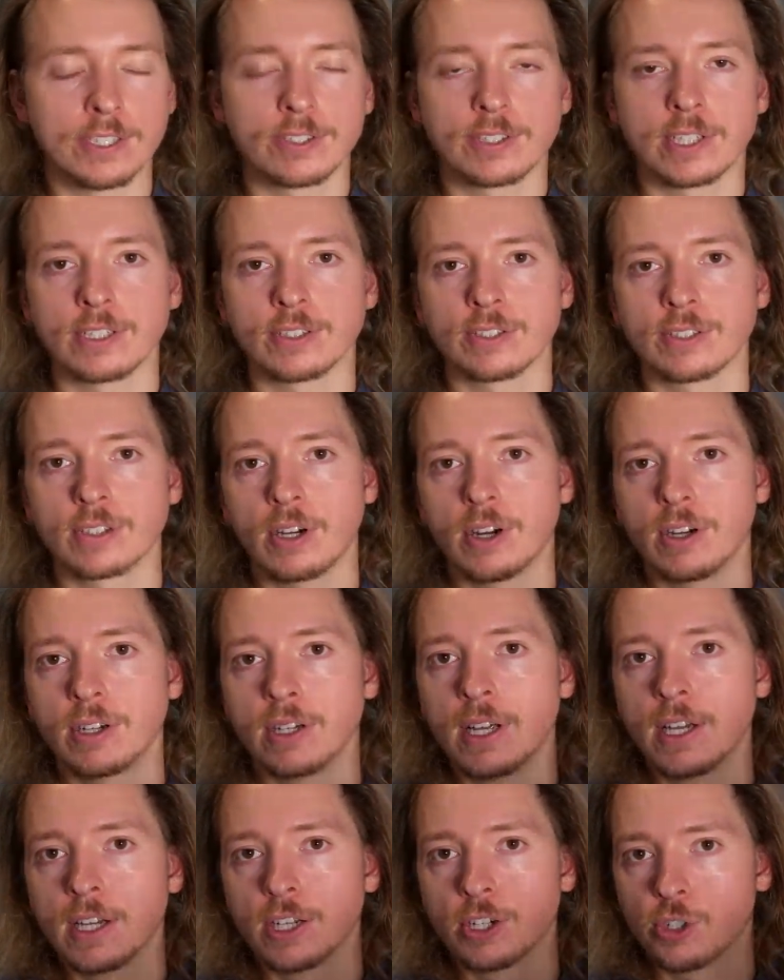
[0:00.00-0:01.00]
He's going to
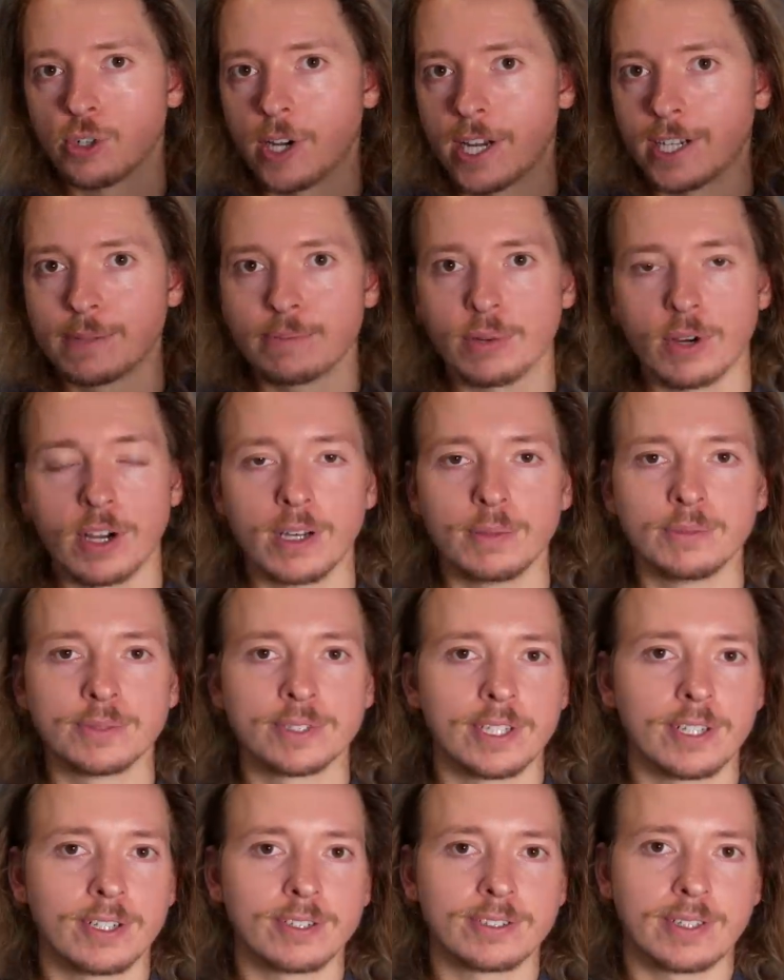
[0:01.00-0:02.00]
start creating
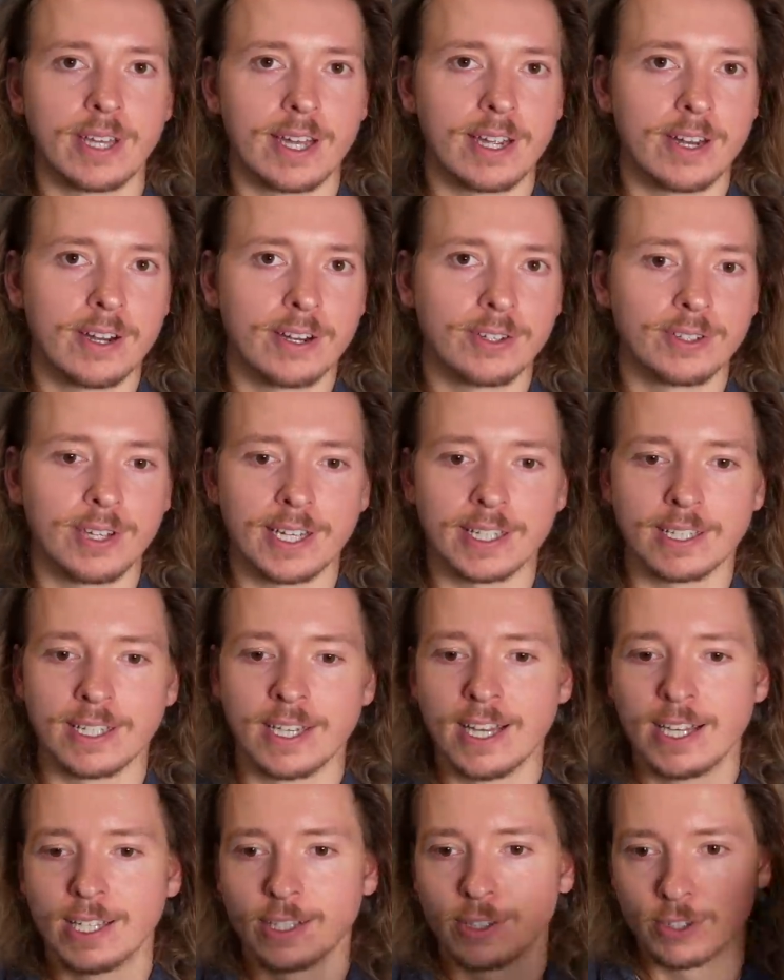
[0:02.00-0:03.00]
problems that aren't there, like
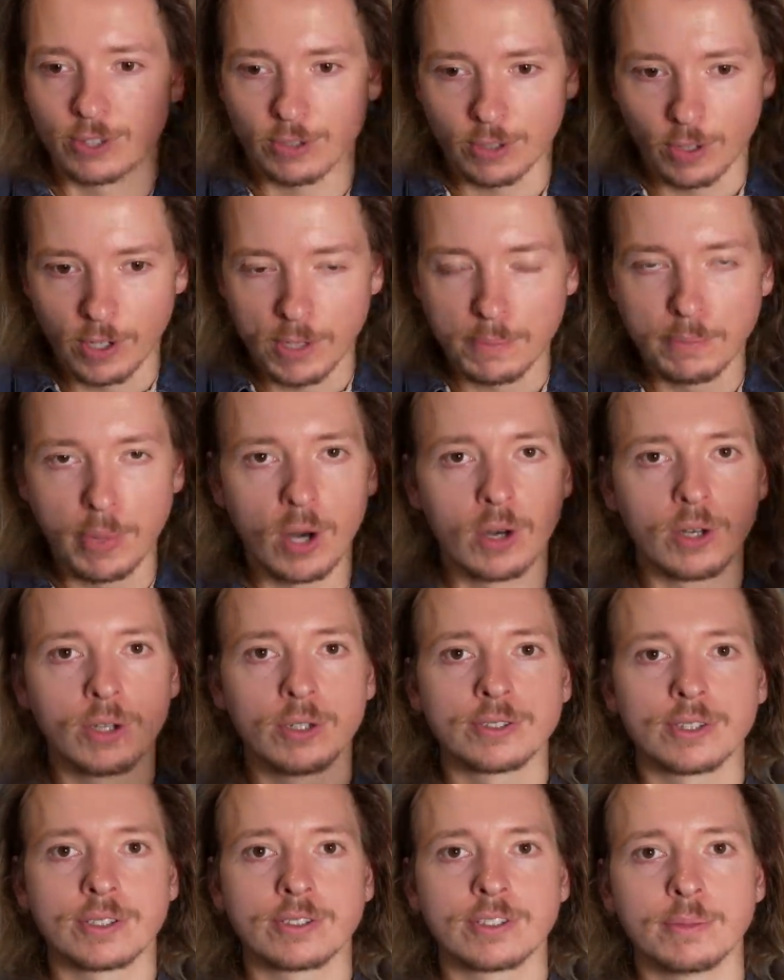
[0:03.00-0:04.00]
throwing
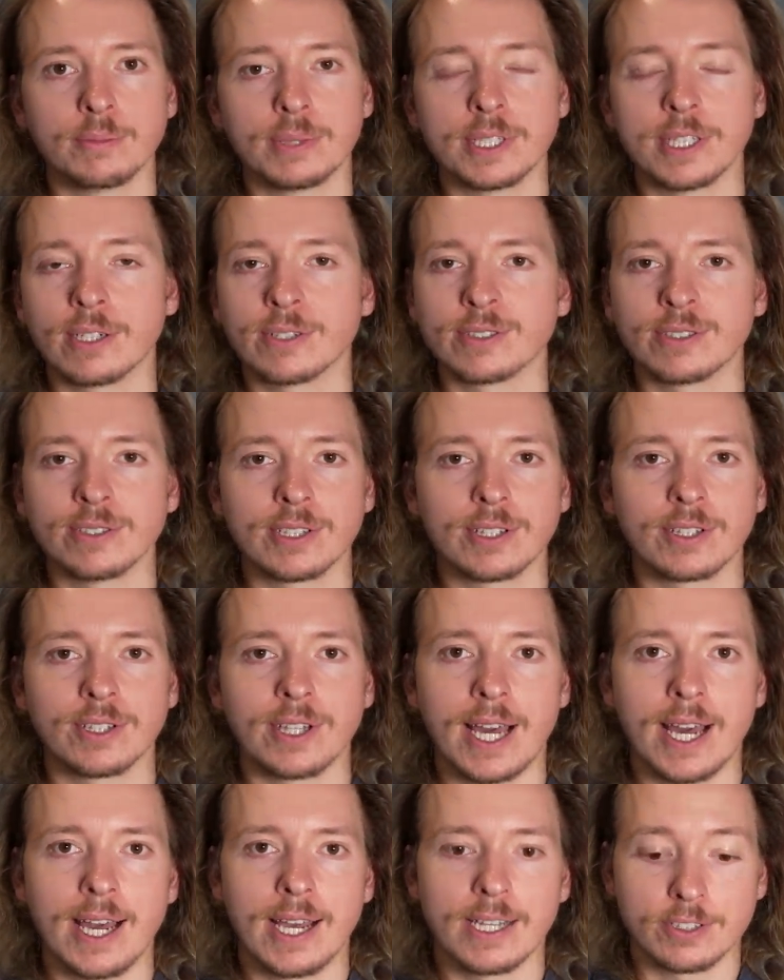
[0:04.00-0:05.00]
balls at somebody else in the
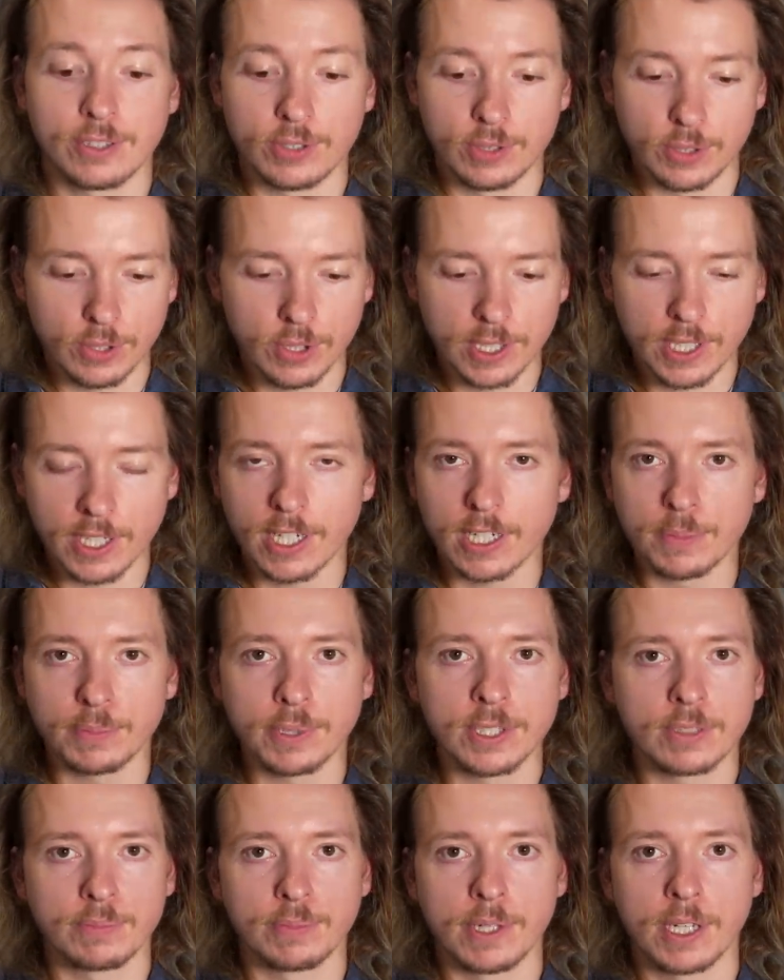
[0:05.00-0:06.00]
class, doodling on a
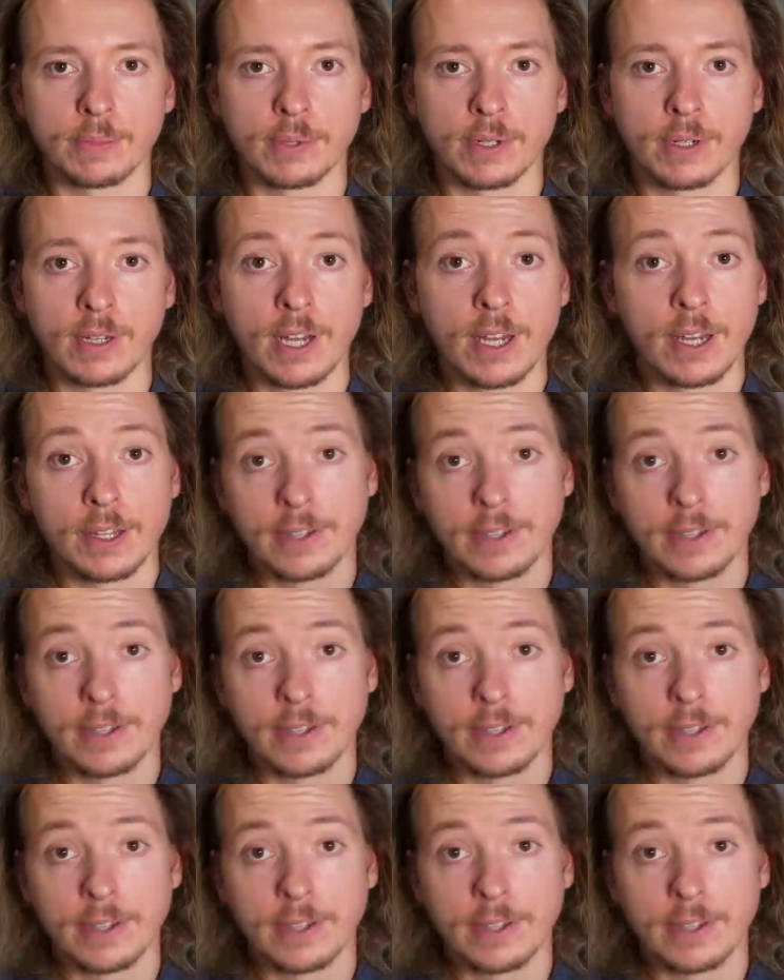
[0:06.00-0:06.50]
piece of paper.